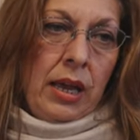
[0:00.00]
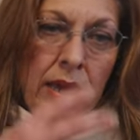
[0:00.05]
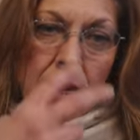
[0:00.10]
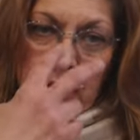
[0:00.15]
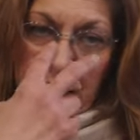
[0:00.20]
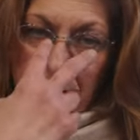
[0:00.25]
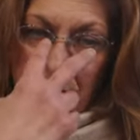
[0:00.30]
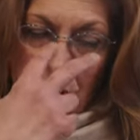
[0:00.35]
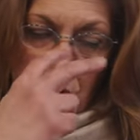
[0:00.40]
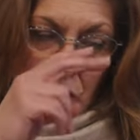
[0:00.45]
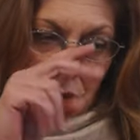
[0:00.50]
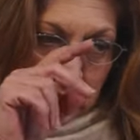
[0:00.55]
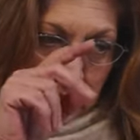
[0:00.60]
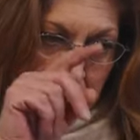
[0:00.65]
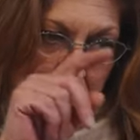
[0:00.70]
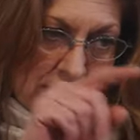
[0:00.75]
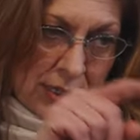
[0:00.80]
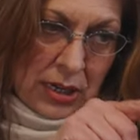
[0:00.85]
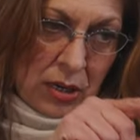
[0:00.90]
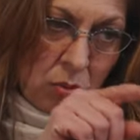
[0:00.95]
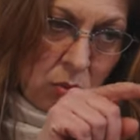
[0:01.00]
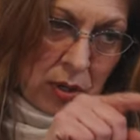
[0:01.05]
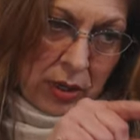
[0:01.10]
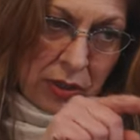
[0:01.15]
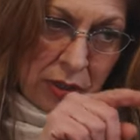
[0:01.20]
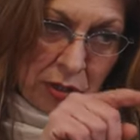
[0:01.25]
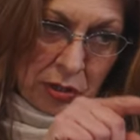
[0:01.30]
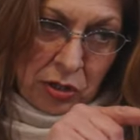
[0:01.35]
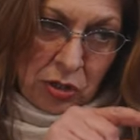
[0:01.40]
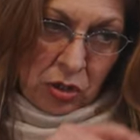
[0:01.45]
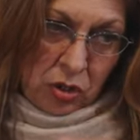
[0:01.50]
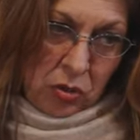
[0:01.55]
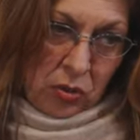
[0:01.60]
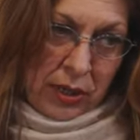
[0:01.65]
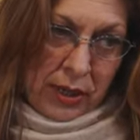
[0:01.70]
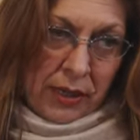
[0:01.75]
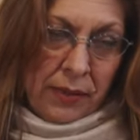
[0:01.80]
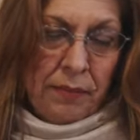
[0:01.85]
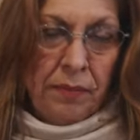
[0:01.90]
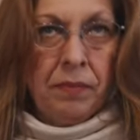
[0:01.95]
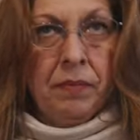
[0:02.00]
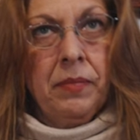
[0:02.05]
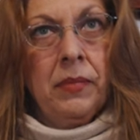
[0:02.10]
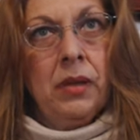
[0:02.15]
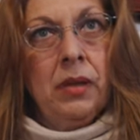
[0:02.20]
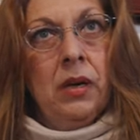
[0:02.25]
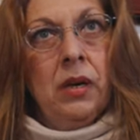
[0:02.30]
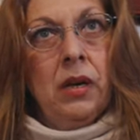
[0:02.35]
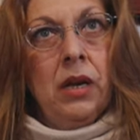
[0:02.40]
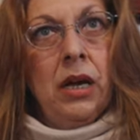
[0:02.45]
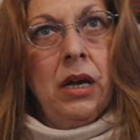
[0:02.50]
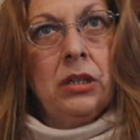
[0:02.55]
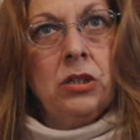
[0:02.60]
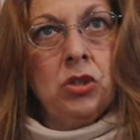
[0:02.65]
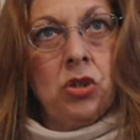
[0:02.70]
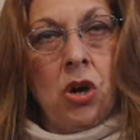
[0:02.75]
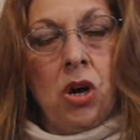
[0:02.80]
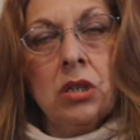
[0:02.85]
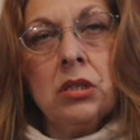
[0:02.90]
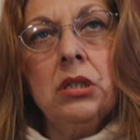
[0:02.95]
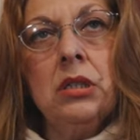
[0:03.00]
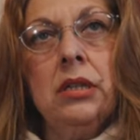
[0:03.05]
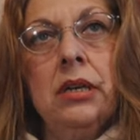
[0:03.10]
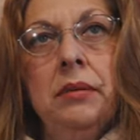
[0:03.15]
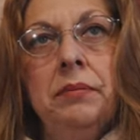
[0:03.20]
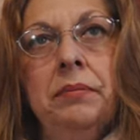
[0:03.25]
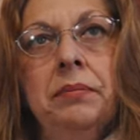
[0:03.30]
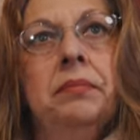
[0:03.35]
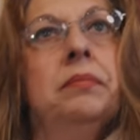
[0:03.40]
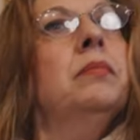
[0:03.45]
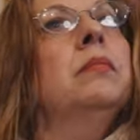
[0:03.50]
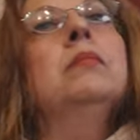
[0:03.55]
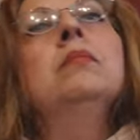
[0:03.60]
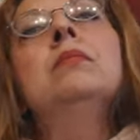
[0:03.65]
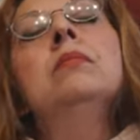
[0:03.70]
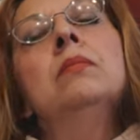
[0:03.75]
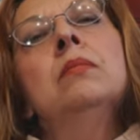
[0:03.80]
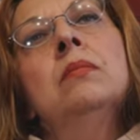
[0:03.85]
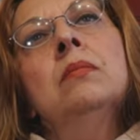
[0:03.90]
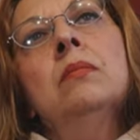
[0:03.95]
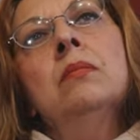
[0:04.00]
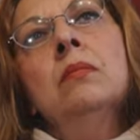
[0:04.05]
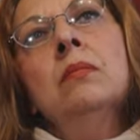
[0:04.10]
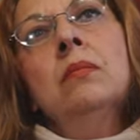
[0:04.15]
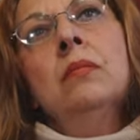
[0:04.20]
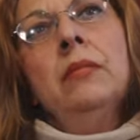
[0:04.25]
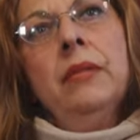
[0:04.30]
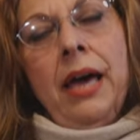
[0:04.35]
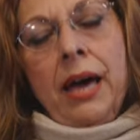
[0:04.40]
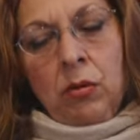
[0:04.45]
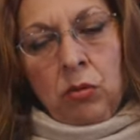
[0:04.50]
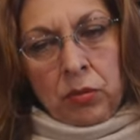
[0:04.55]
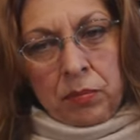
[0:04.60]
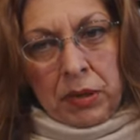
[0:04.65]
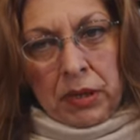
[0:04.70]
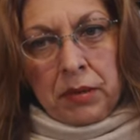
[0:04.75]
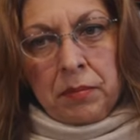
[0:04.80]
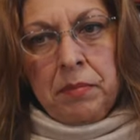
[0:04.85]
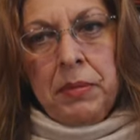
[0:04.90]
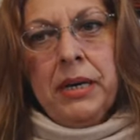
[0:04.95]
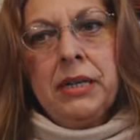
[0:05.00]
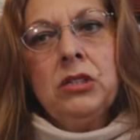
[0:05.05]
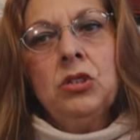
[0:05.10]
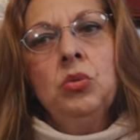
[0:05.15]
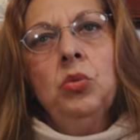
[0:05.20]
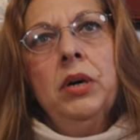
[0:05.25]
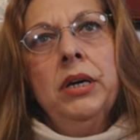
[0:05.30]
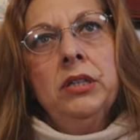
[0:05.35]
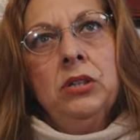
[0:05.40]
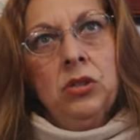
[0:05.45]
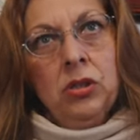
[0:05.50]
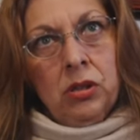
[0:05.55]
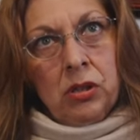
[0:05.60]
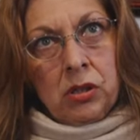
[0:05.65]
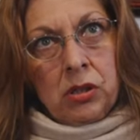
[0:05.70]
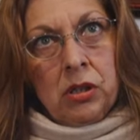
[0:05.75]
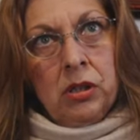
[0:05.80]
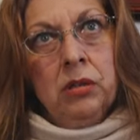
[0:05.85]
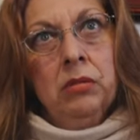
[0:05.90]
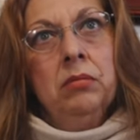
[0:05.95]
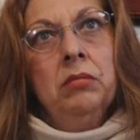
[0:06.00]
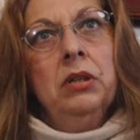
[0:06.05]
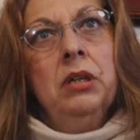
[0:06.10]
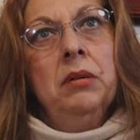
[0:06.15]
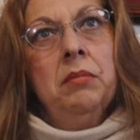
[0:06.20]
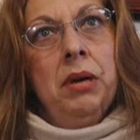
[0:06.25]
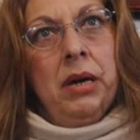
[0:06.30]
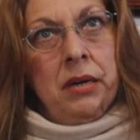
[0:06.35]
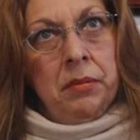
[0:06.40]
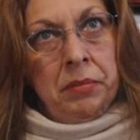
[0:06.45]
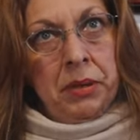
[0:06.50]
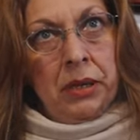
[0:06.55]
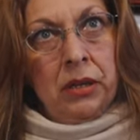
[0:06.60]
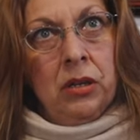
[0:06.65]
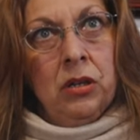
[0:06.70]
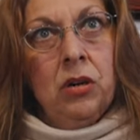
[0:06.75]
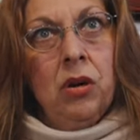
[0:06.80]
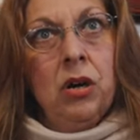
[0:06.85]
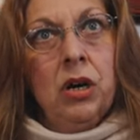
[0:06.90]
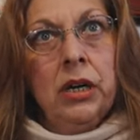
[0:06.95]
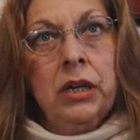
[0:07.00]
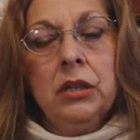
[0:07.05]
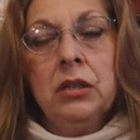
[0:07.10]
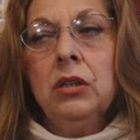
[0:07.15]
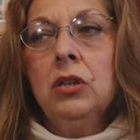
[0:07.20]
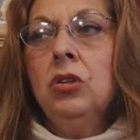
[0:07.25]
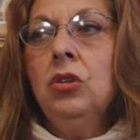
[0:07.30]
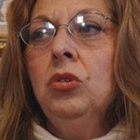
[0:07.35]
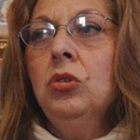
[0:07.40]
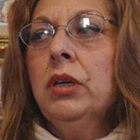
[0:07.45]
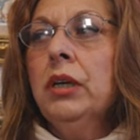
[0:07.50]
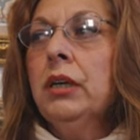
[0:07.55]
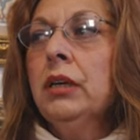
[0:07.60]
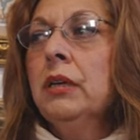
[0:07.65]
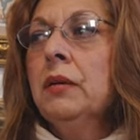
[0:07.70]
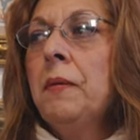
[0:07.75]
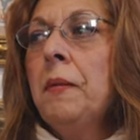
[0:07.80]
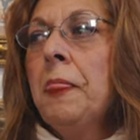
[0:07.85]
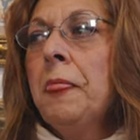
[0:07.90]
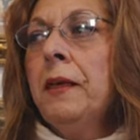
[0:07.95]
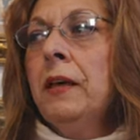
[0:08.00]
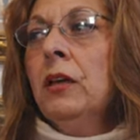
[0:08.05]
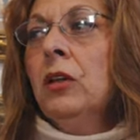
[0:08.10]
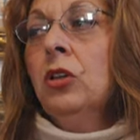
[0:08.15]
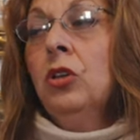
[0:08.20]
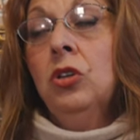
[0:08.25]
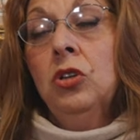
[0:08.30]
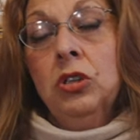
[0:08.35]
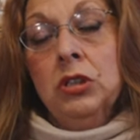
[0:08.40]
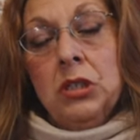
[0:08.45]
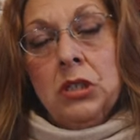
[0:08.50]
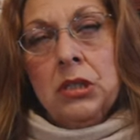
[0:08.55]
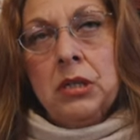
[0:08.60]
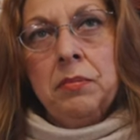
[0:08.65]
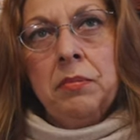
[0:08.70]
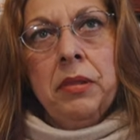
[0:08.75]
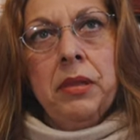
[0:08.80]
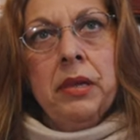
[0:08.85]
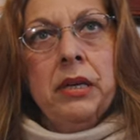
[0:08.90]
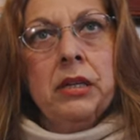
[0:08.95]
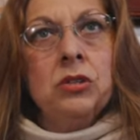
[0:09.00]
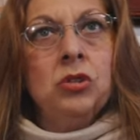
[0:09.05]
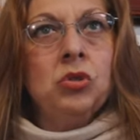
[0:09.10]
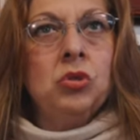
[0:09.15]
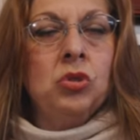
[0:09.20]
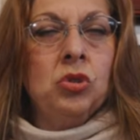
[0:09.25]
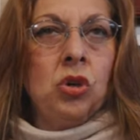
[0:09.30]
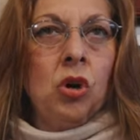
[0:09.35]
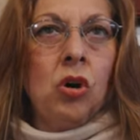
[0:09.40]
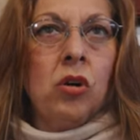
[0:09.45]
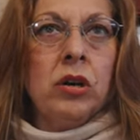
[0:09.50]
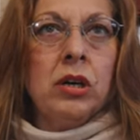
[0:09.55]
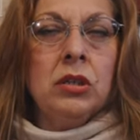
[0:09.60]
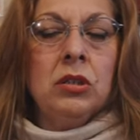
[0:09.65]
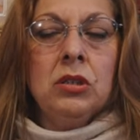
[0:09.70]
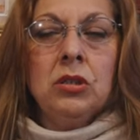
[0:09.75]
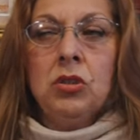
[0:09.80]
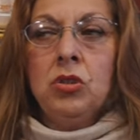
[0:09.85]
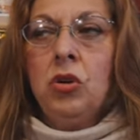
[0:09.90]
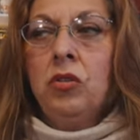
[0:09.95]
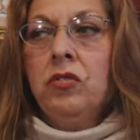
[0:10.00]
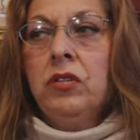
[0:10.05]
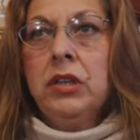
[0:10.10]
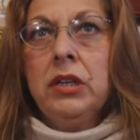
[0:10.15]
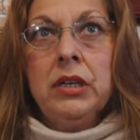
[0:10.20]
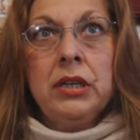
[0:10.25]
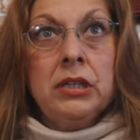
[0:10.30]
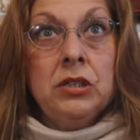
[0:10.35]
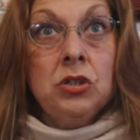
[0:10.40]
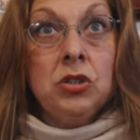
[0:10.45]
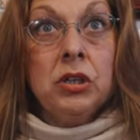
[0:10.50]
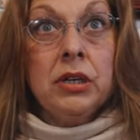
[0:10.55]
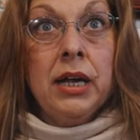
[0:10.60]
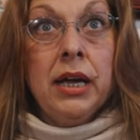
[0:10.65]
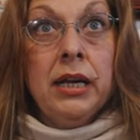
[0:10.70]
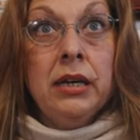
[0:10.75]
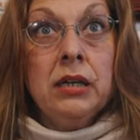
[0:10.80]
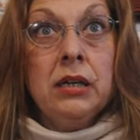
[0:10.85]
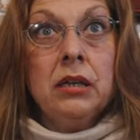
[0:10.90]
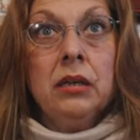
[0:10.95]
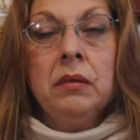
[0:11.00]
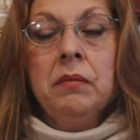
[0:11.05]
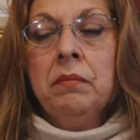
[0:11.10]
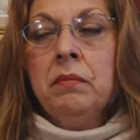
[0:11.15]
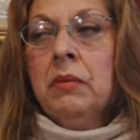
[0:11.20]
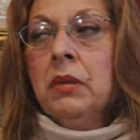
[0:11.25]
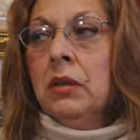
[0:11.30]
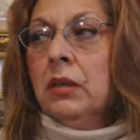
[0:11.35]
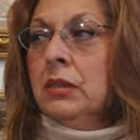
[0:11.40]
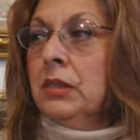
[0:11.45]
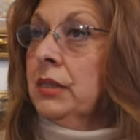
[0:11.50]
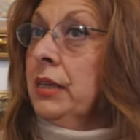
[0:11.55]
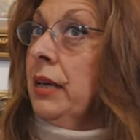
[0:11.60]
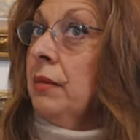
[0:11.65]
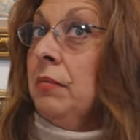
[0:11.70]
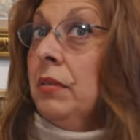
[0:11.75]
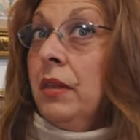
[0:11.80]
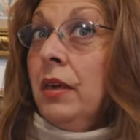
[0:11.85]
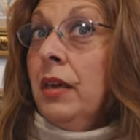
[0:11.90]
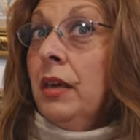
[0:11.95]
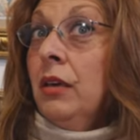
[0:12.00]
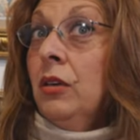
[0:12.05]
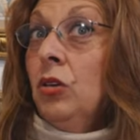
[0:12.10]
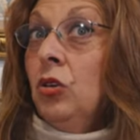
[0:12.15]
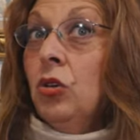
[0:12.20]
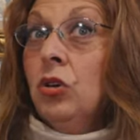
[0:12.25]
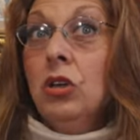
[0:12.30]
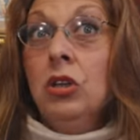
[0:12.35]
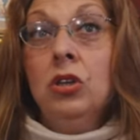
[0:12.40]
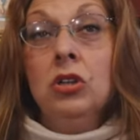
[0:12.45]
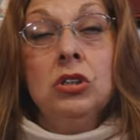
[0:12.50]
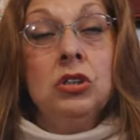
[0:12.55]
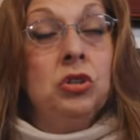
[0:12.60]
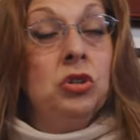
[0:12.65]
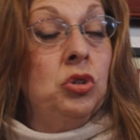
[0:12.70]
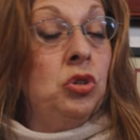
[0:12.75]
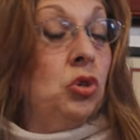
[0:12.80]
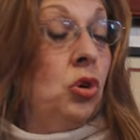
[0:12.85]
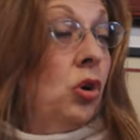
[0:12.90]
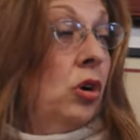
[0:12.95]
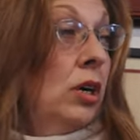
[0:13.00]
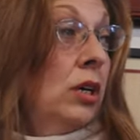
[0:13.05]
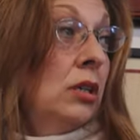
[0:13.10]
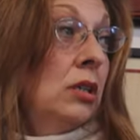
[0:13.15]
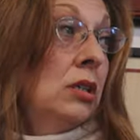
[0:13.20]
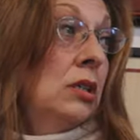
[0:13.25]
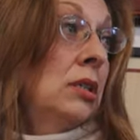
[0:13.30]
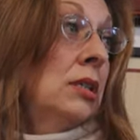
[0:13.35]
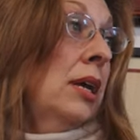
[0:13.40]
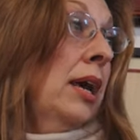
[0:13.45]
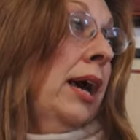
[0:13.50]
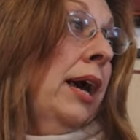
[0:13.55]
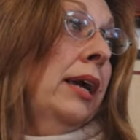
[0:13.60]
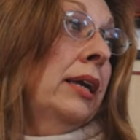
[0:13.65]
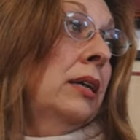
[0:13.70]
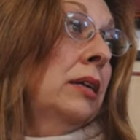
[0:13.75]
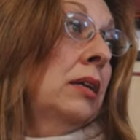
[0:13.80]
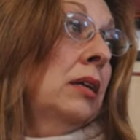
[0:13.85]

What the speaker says: and see what they're doing and talk to them. That will be the best way to learn, in my opinion, art. You can learn some things, tutorials over the internet. Same thing, you can look at tutorials at